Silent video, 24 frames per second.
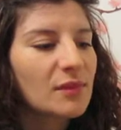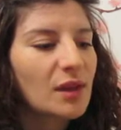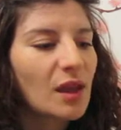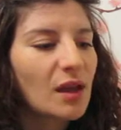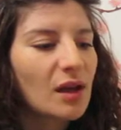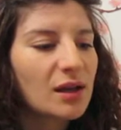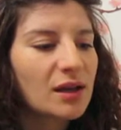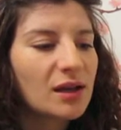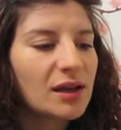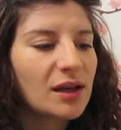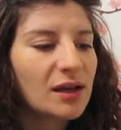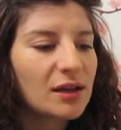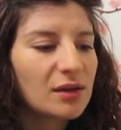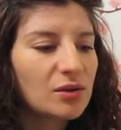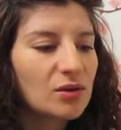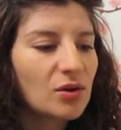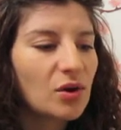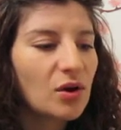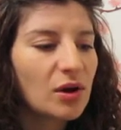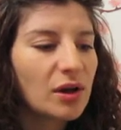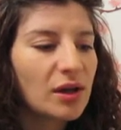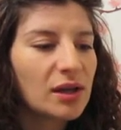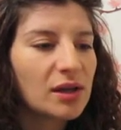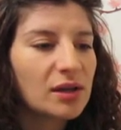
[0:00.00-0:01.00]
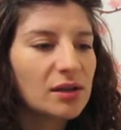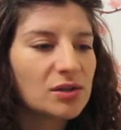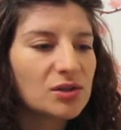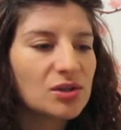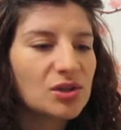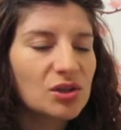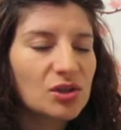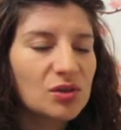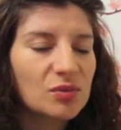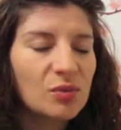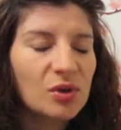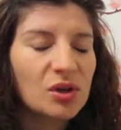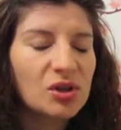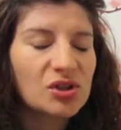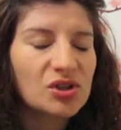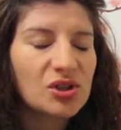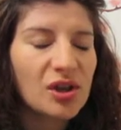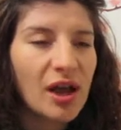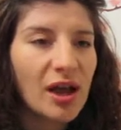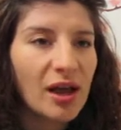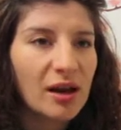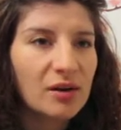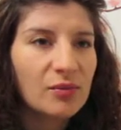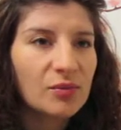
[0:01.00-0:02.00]
I cannot eat too much
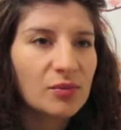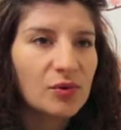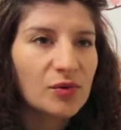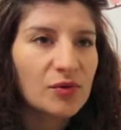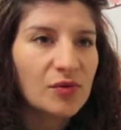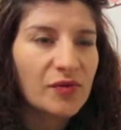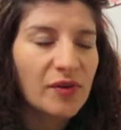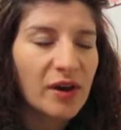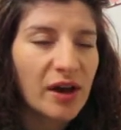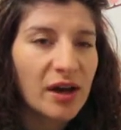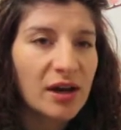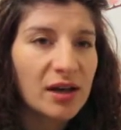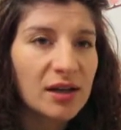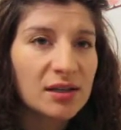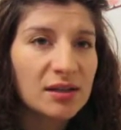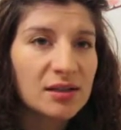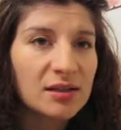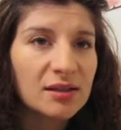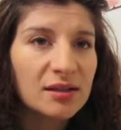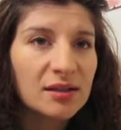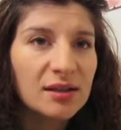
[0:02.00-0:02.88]
animal fat.